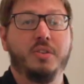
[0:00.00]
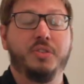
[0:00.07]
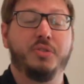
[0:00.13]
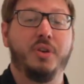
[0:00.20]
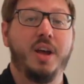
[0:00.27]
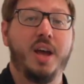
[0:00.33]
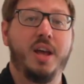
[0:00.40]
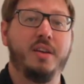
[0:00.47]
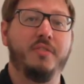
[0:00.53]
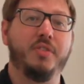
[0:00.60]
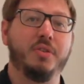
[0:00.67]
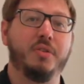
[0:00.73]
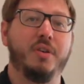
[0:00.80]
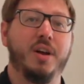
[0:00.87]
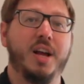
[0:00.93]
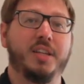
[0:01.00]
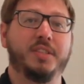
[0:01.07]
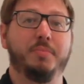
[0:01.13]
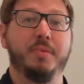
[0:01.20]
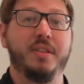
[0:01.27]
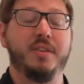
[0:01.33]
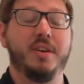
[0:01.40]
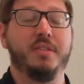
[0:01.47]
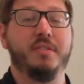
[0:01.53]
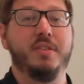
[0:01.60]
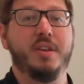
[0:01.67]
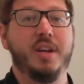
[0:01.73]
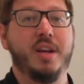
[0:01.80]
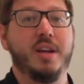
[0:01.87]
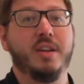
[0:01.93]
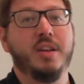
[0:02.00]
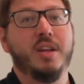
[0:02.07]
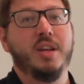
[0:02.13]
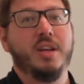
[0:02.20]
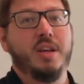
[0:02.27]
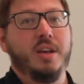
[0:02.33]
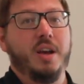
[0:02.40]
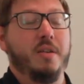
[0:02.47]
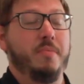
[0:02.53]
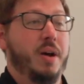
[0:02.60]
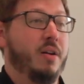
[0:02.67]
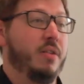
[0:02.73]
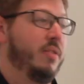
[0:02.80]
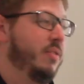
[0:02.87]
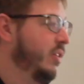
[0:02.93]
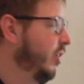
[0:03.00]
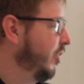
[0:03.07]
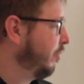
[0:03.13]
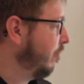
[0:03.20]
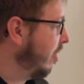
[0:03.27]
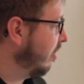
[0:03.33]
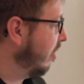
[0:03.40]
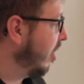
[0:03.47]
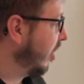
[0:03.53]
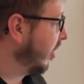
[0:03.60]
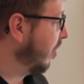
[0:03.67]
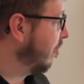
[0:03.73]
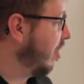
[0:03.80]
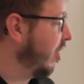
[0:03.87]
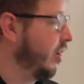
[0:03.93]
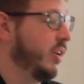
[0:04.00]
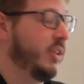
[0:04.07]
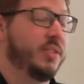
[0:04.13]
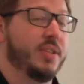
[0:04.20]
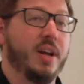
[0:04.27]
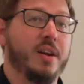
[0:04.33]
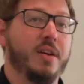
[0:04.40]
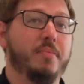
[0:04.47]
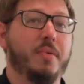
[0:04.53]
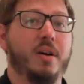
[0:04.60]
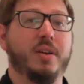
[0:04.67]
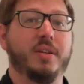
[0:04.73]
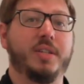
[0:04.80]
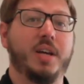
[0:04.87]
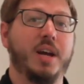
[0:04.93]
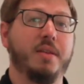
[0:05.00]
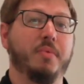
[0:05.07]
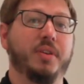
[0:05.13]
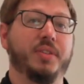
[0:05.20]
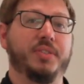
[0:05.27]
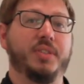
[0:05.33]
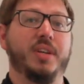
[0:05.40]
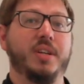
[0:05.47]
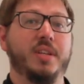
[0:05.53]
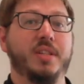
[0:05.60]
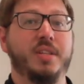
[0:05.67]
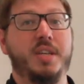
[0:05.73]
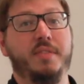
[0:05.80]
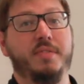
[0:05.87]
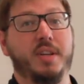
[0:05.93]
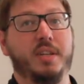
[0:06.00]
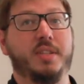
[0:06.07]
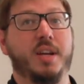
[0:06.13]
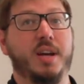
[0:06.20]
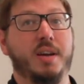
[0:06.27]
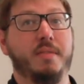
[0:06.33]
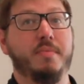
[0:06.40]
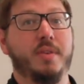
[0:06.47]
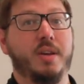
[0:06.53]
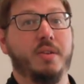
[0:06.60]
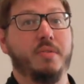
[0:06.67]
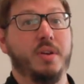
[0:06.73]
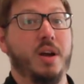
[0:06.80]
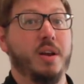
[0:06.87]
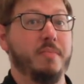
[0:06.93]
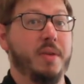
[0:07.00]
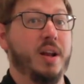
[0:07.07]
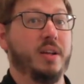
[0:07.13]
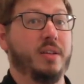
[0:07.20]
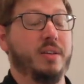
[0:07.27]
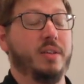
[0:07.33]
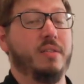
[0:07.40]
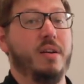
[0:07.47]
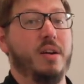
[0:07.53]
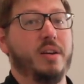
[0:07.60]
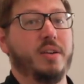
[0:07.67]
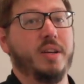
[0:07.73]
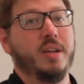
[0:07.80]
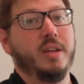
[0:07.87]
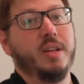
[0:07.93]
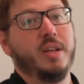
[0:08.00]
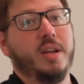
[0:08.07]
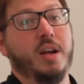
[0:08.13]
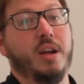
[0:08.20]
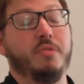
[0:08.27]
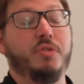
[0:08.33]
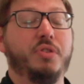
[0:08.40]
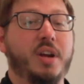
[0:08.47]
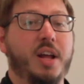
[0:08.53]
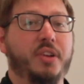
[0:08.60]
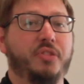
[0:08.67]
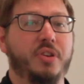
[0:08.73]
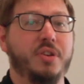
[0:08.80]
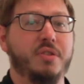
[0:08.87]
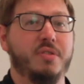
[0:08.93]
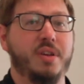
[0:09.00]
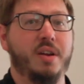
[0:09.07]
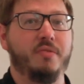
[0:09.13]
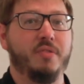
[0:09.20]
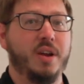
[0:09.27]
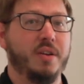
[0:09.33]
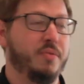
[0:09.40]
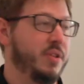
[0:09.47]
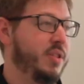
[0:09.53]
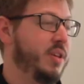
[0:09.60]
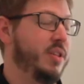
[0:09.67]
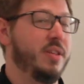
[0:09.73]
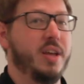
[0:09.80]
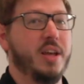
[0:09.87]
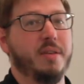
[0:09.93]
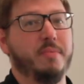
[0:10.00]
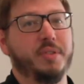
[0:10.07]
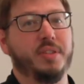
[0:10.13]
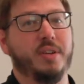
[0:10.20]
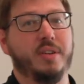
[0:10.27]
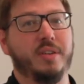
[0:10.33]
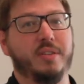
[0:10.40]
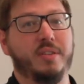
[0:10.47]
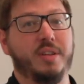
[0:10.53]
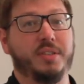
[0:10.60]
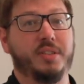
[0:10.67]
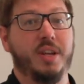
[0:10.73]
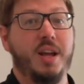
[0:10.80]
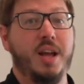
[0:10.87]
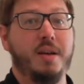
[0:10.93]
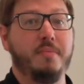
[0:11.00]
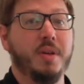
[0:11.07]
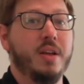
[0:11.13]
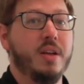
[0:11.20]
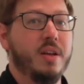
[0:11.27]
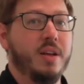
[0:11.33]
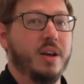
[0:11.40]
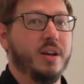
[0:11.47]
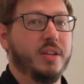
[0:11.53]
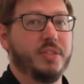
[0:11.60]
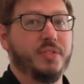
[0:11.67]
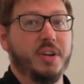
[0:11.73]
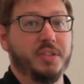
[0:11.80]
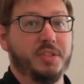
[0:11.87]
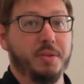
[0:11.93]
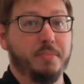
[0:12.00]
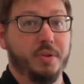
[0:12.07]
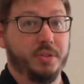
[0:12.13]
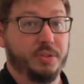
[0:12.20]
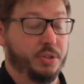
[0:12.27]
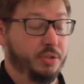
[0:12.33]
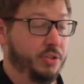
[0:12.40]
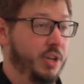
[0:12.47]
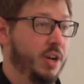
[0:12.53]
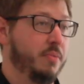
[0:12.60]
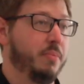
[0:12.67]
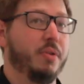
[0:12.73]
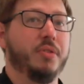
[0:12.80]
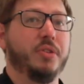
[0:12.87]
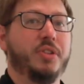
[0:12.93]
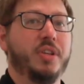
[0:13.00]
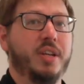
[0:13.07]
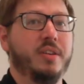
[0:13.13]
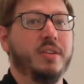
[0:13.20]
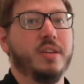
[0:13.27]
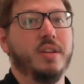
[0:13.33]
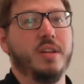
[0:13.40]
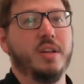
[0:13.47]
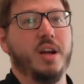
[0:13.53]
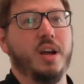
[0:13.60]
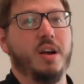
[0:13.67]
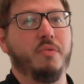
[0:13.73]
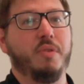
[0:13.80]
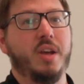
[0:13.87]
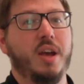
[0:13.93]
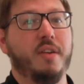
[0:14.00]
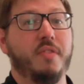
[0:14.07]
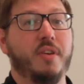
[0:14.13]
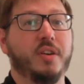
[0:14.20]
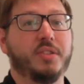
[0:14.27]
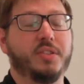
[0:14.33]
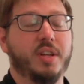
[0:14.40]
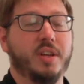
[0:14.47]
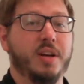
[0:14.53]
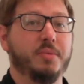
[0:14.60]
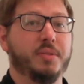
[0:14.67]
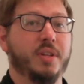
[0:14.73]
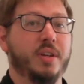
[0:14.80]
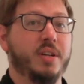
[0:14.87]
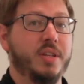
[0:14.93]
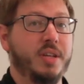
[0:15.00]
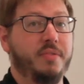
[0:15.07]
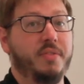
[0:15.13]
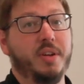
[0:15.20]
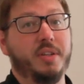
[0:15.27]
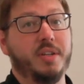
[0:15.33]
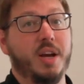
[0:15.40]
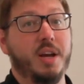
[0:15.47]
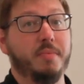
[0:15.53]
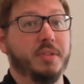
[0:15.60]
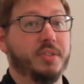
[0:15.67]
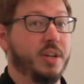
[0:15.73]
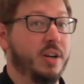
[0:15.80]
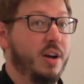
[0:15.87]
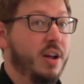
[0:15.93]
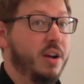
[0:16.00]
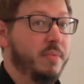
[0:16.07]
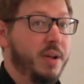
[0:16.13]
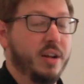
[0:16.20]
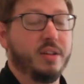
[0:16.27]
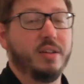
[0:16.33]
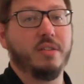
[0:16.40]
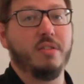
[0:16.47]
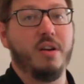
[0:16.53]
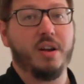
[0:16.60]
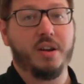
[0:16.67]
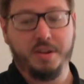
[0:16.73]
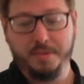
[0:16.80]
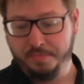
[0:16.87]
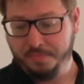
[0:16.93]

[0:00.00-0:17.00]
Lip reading: So I had a viewer ask me the other day about a smart lock they wanted to set up on a timer so that in the evening time it would automatically lock. You can actually do that right within the Amazon Alexa app. It's very simple, so you set up a routine. We have ours set up so that in the evening time it's going to automatically lock.